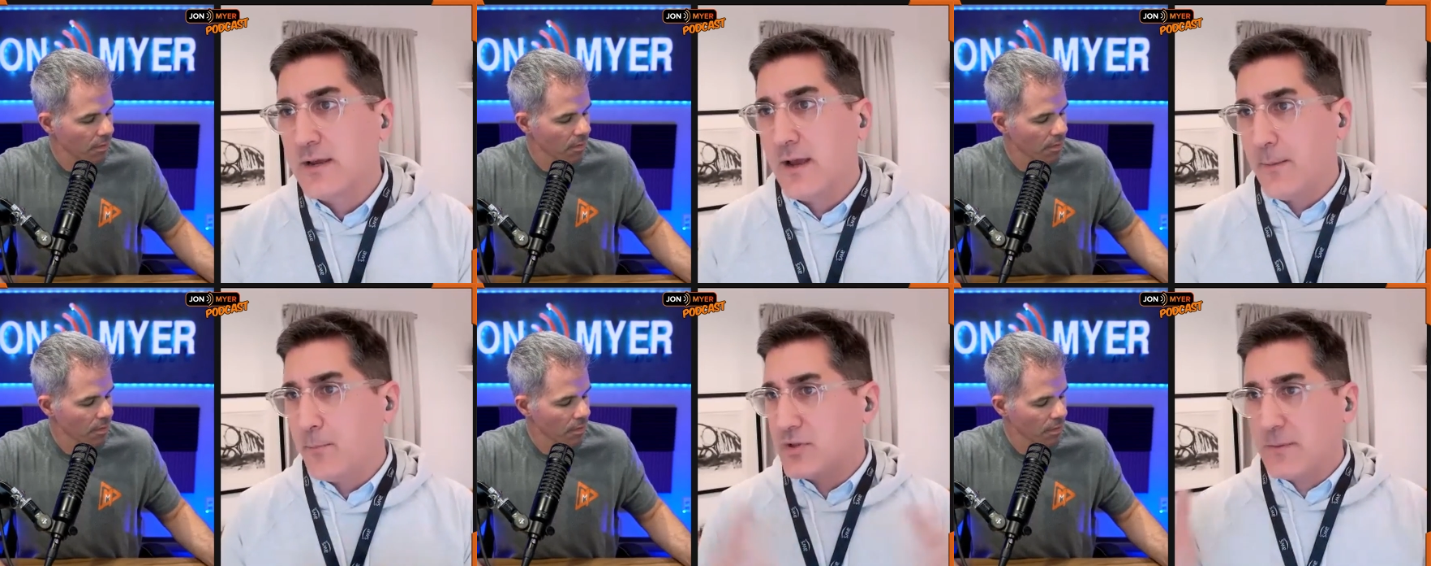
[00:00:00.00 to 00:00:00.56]

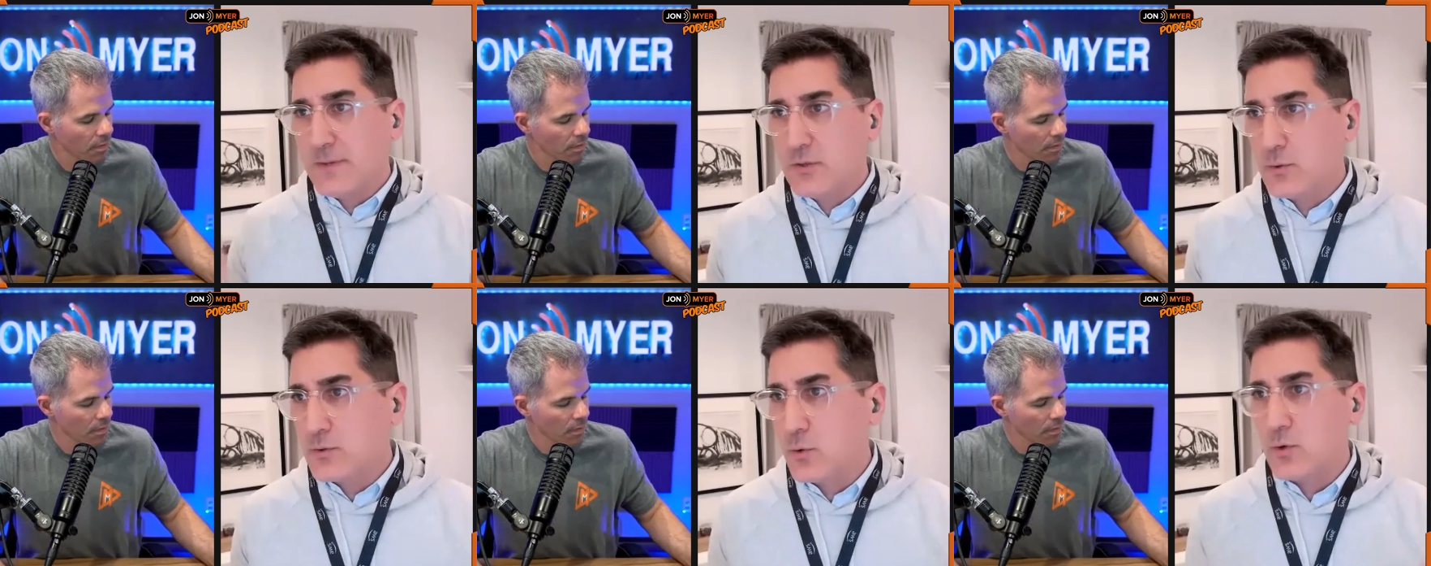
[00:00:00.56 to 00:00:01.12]
Speaker 1: and put them into
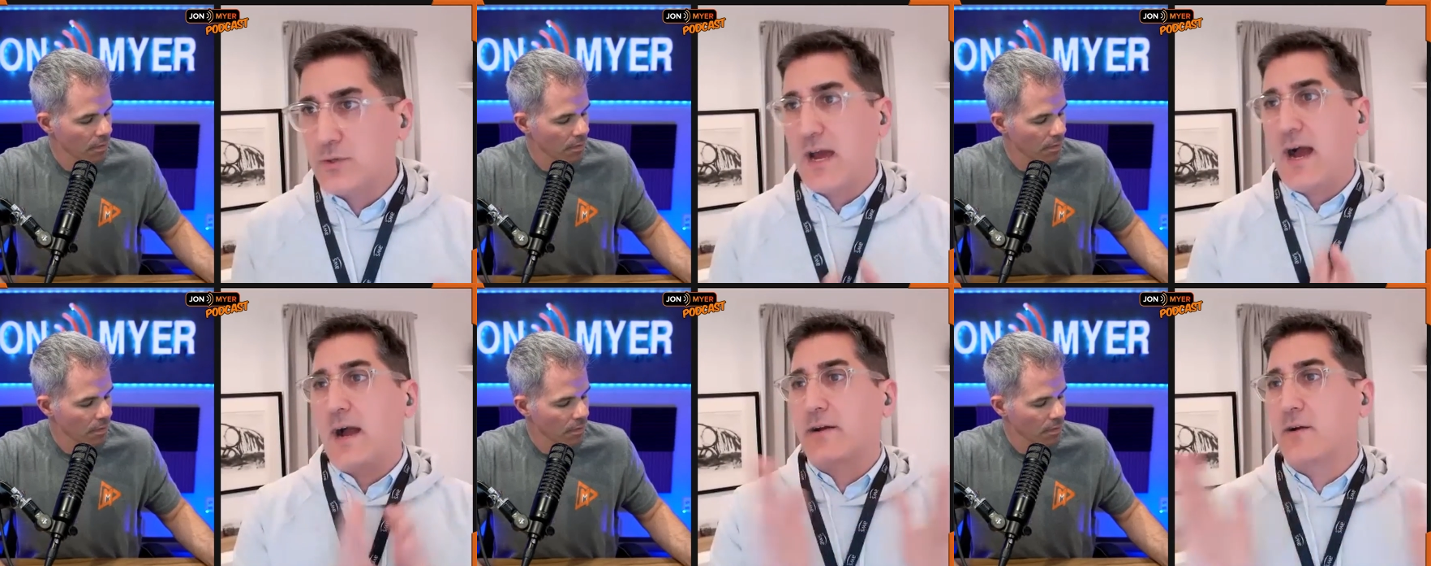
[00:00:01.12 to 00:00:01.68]
a Google
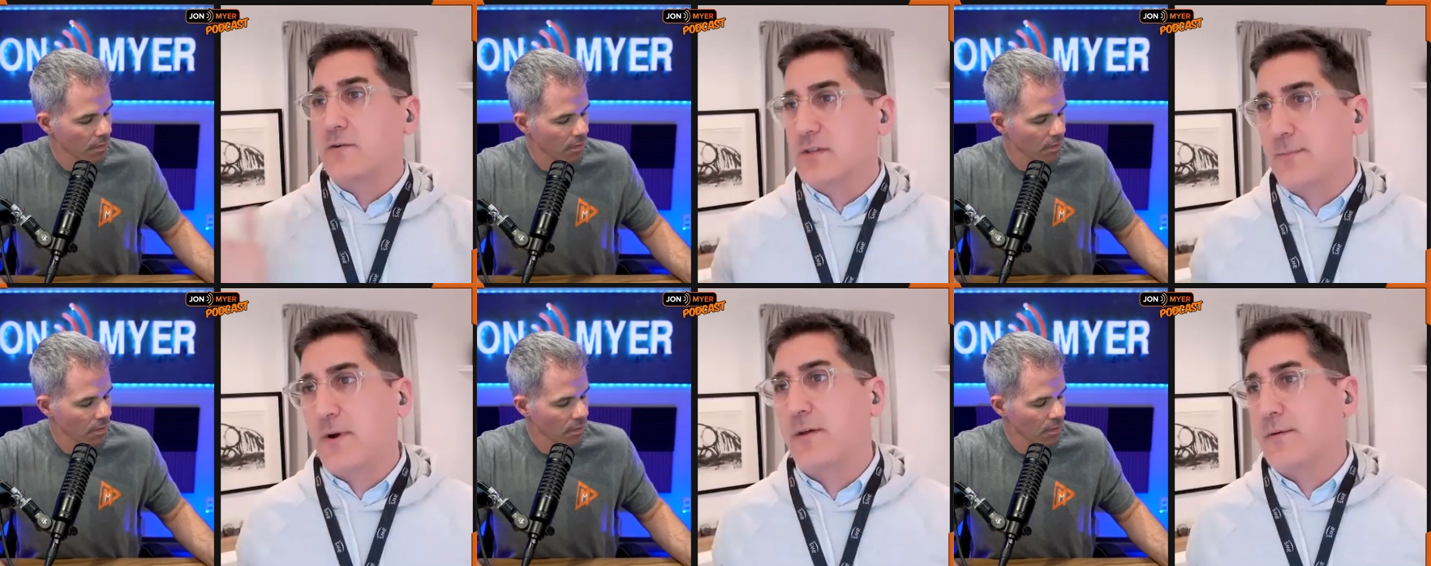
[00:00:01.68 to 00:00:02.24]
Doc or
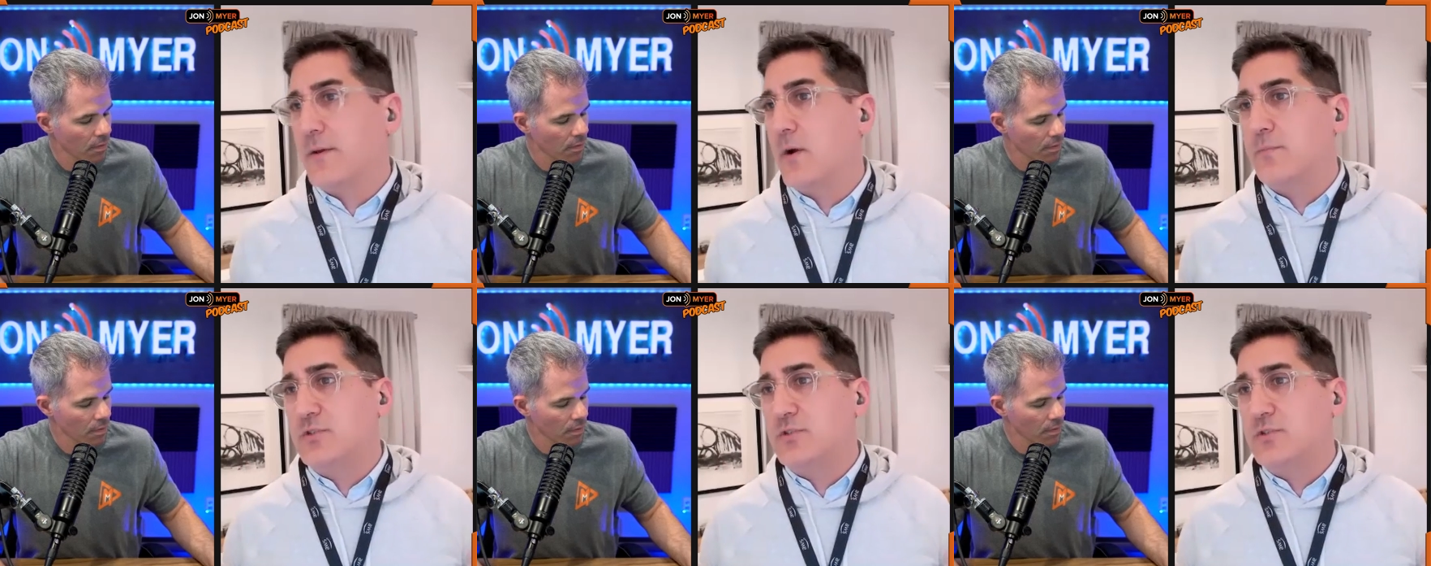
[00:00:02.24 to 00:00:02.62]
some other, you know,